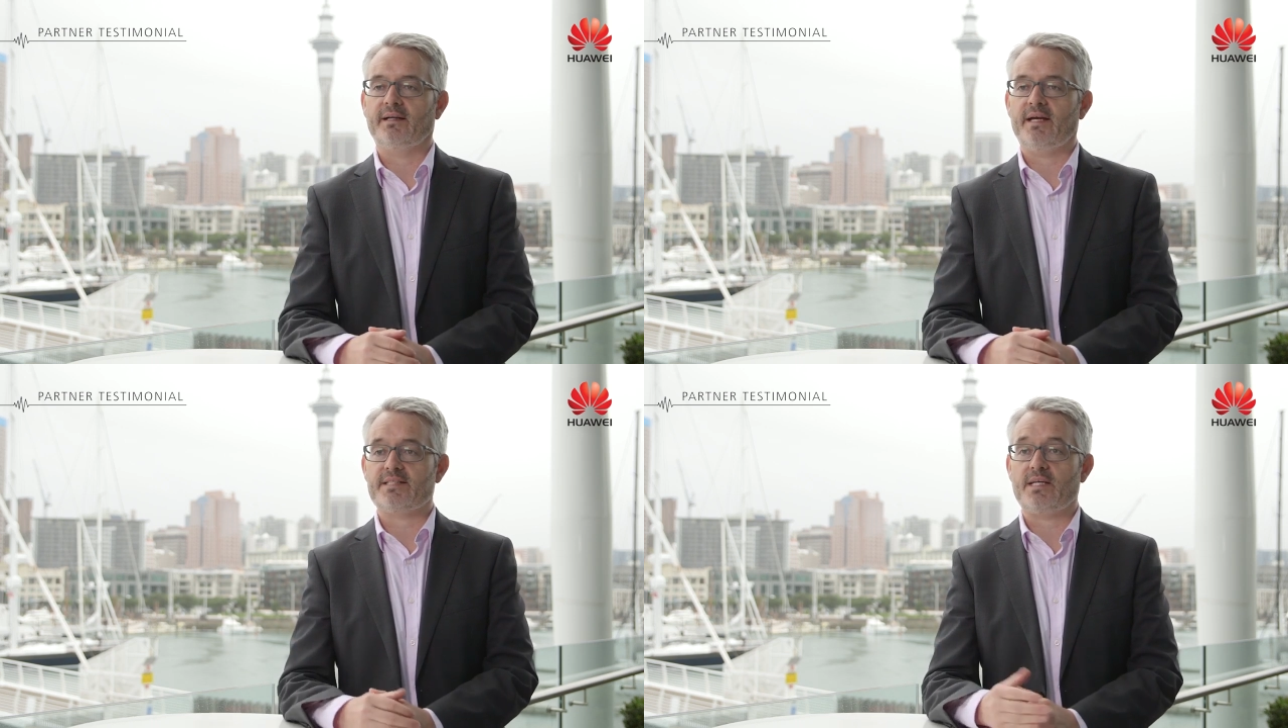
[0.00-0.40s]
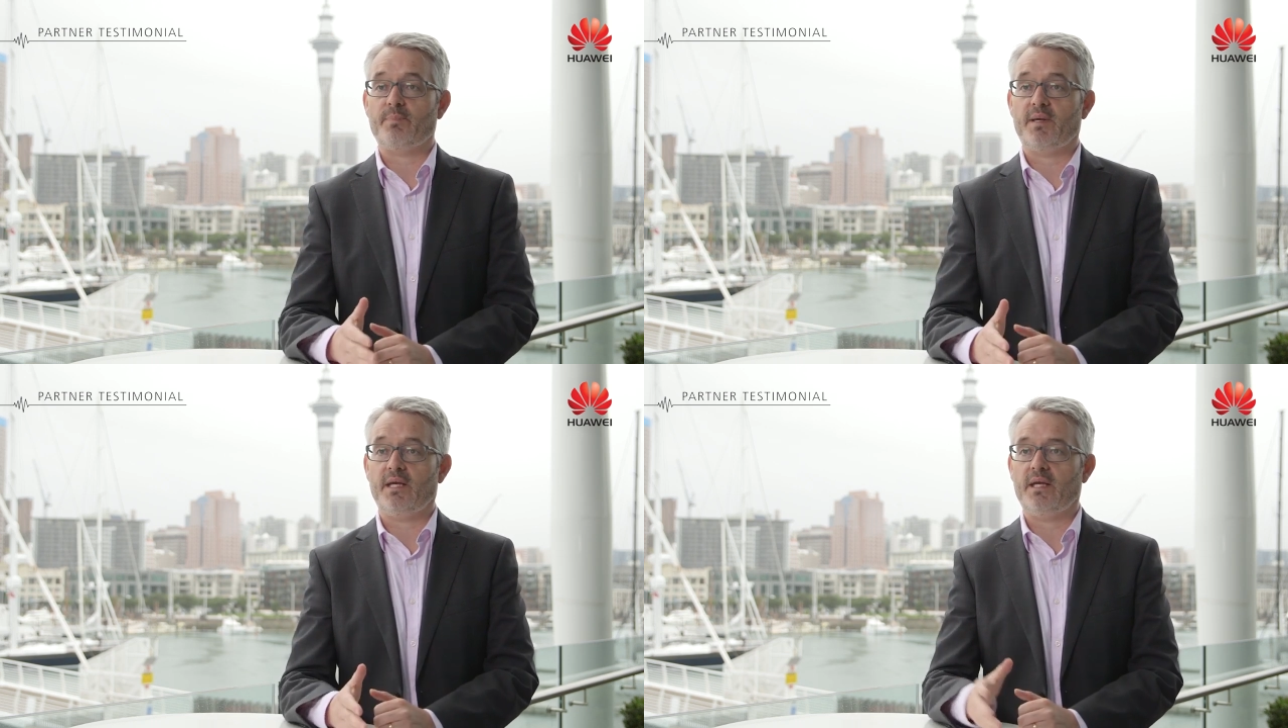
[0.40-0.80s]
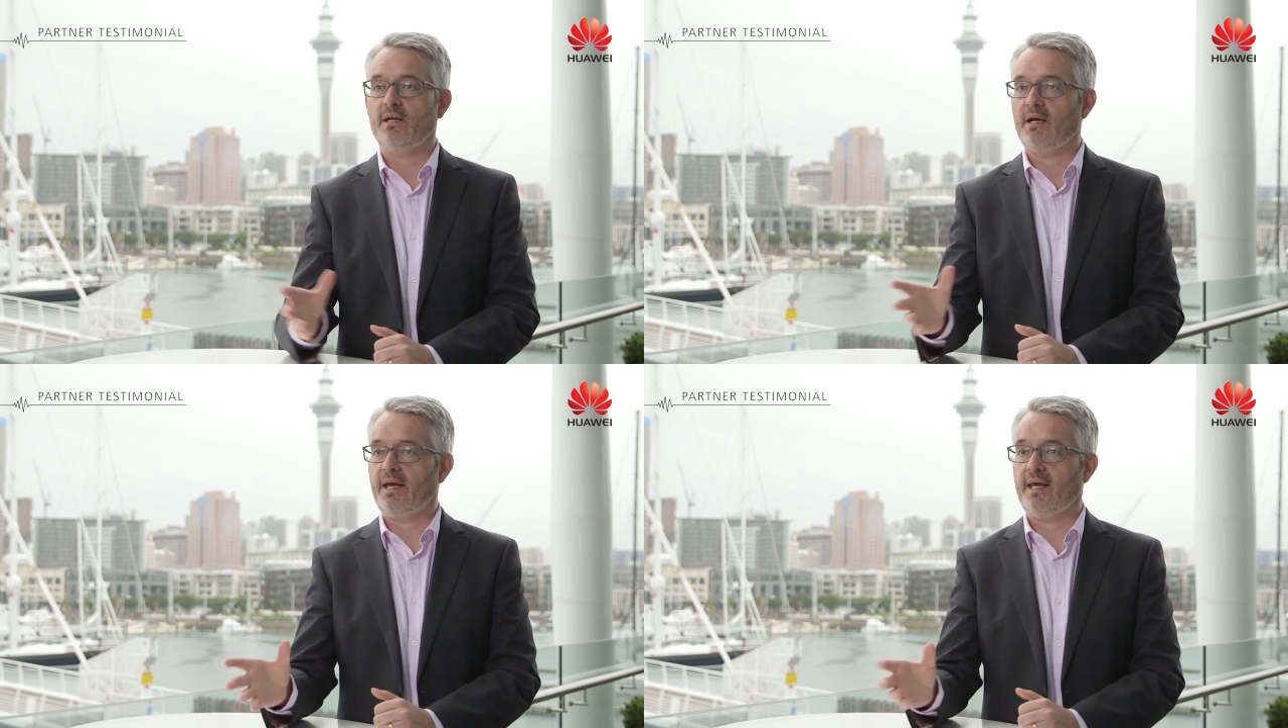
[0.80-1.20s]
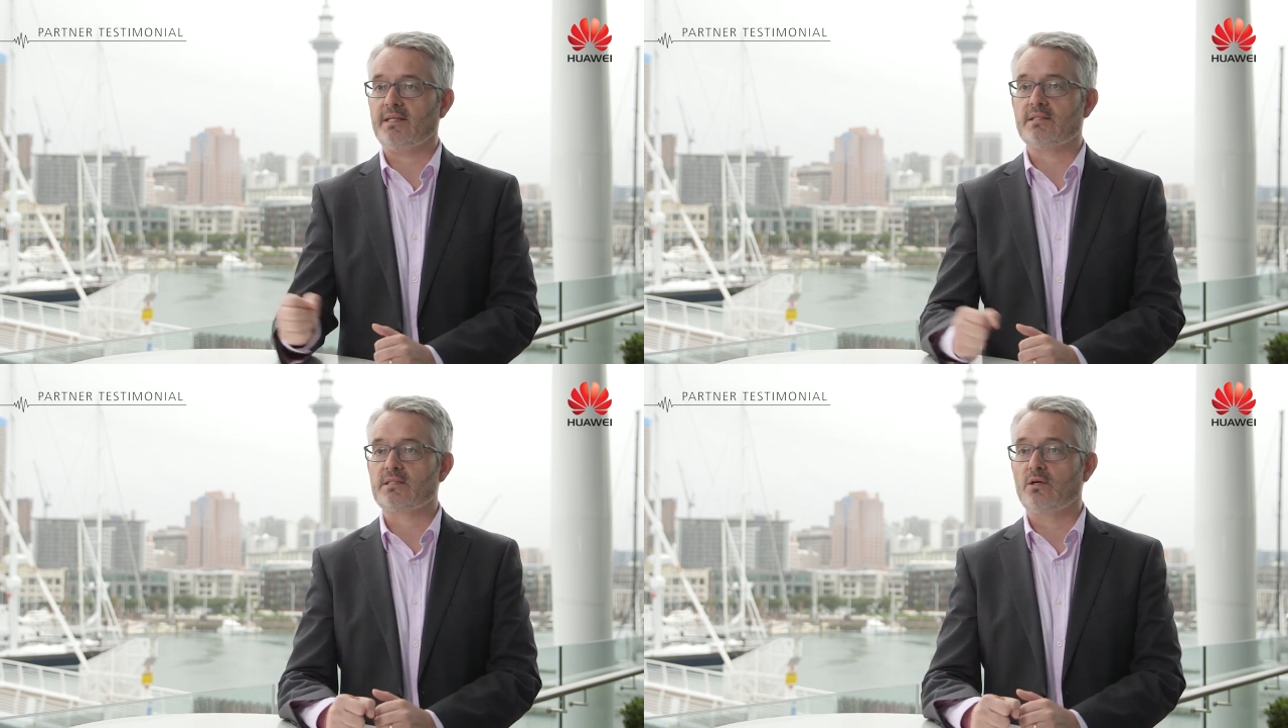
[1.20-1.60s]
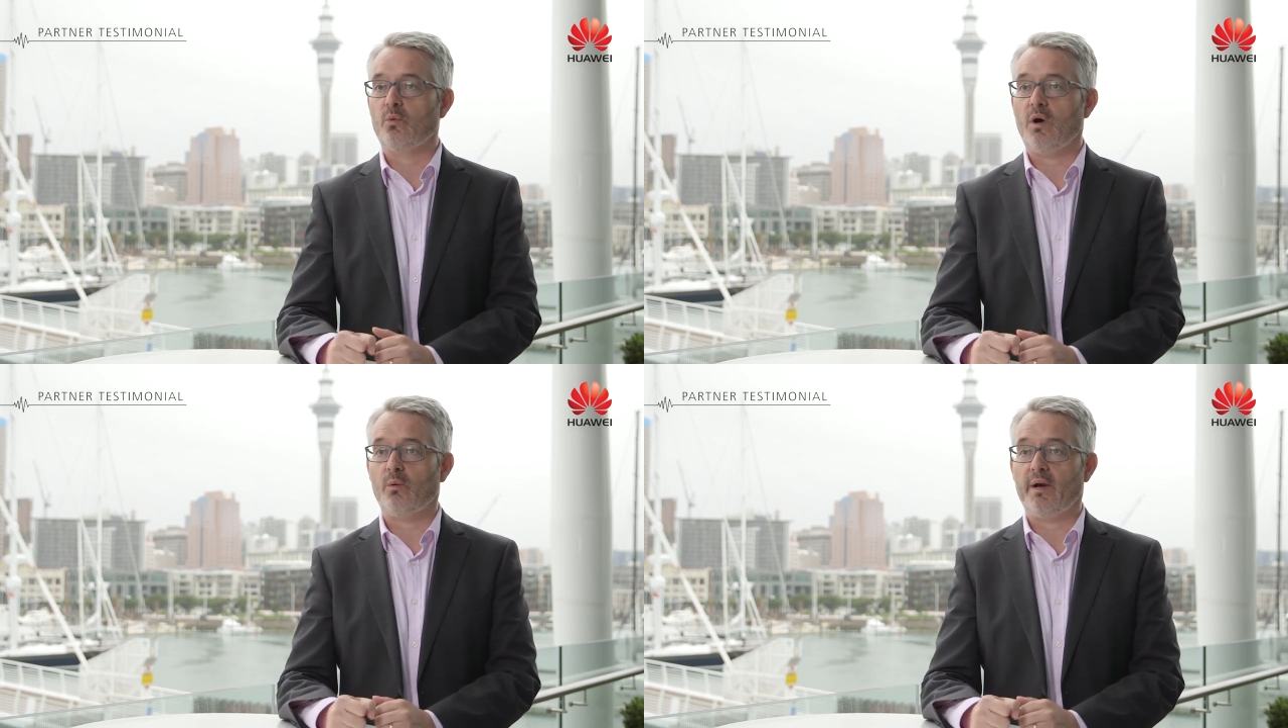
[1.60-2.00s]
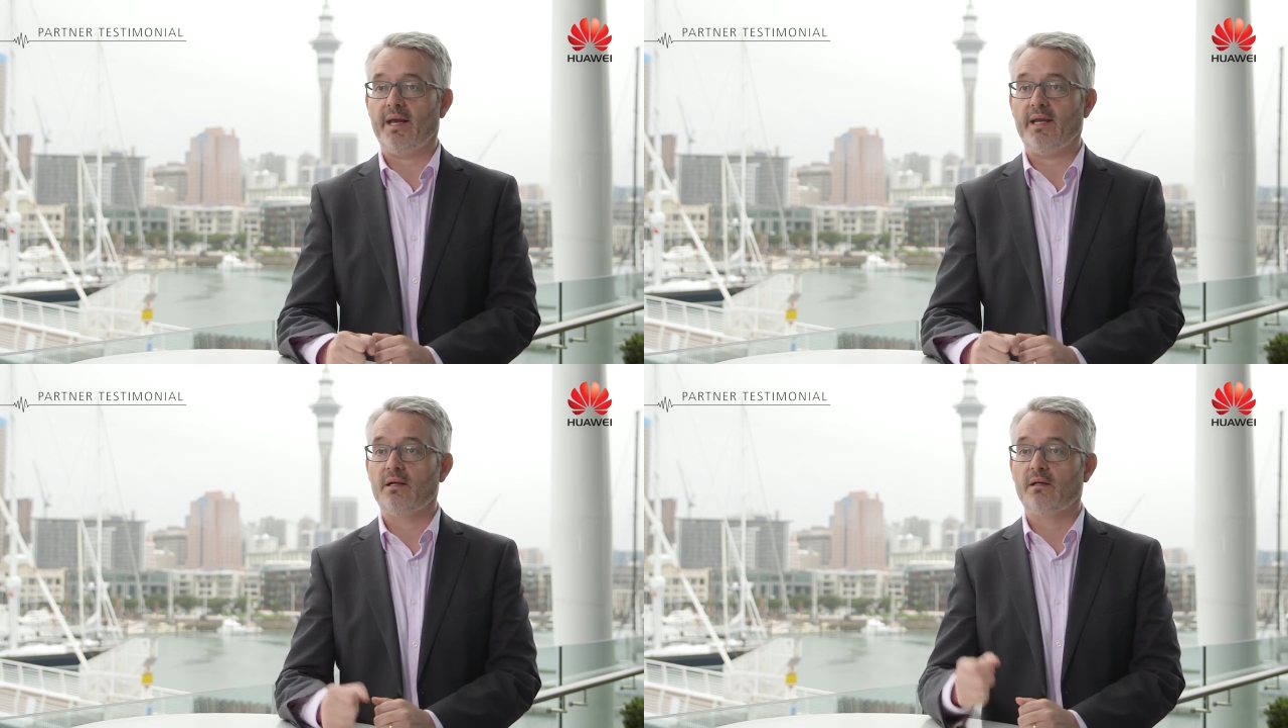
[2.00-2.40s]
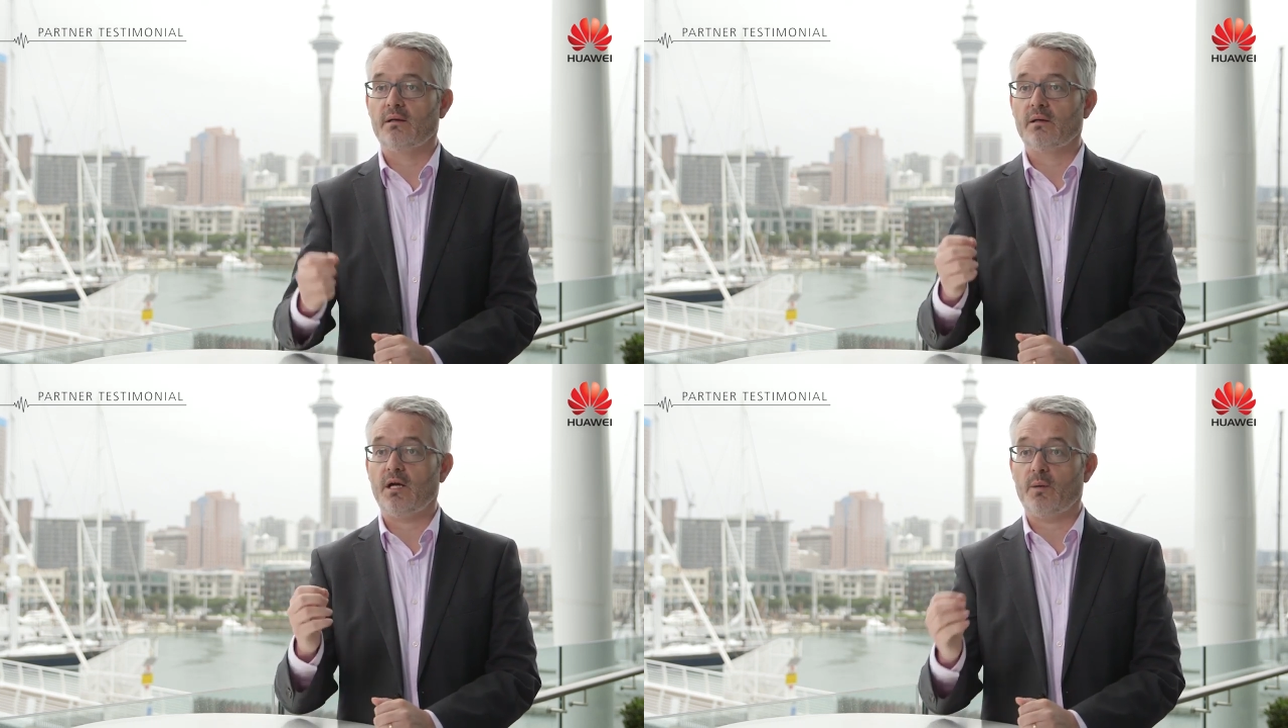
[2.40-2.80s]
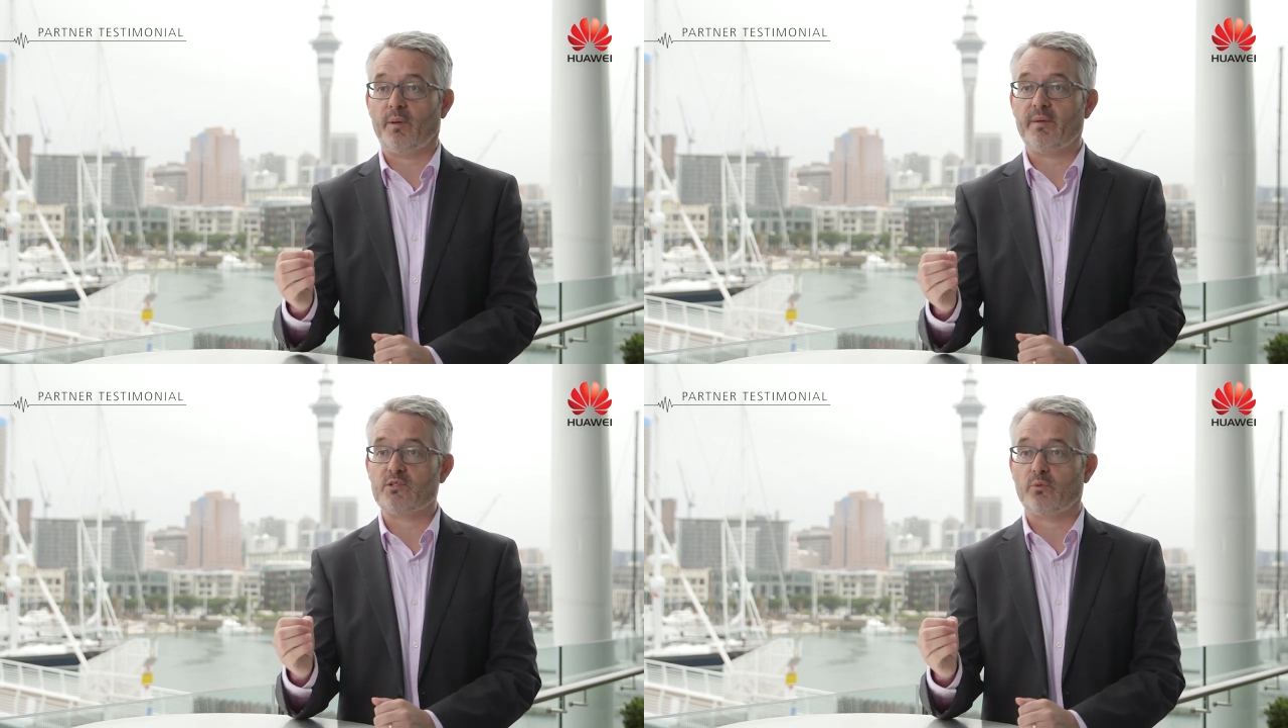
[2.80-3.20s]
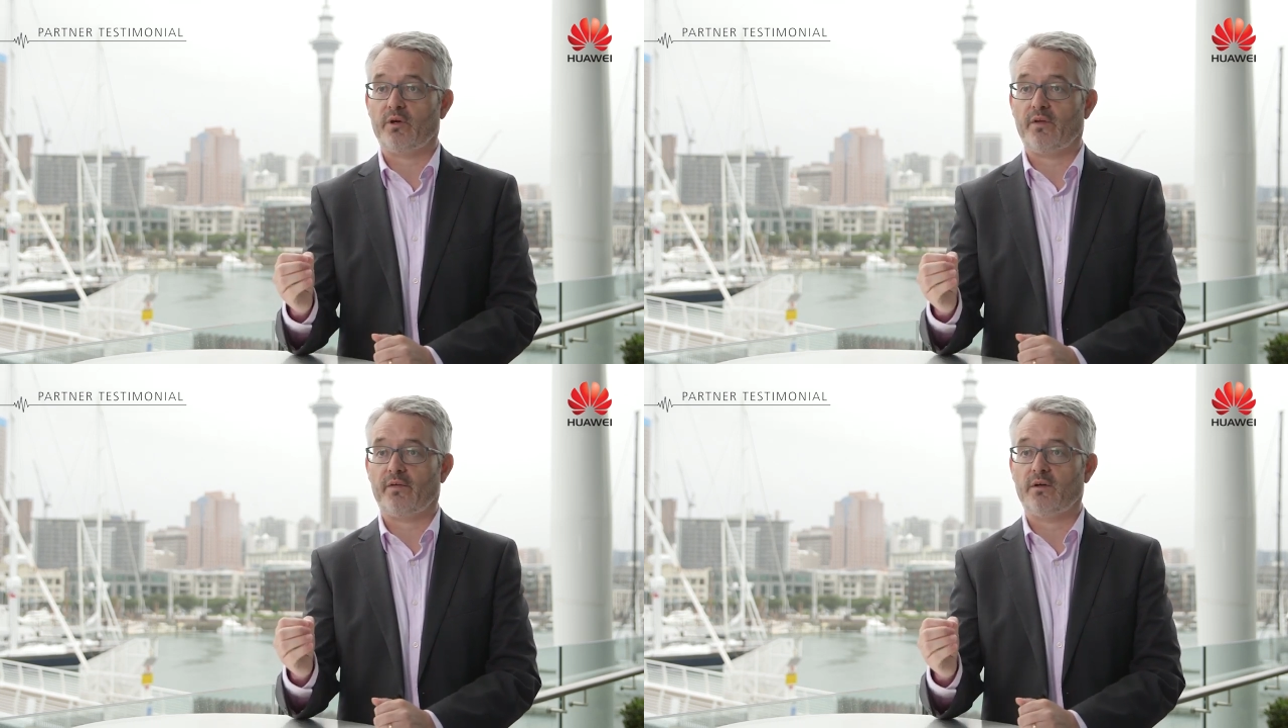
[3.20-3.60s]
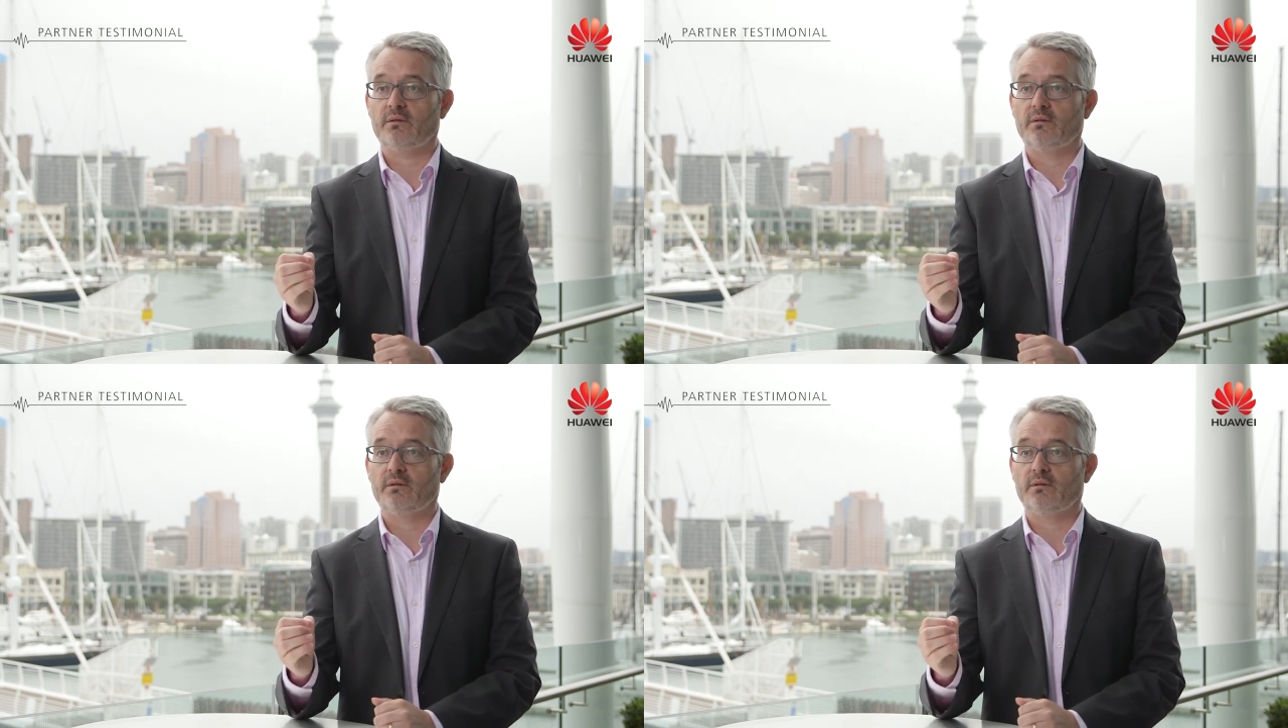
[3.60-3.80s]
SAP and Huawei complement one another,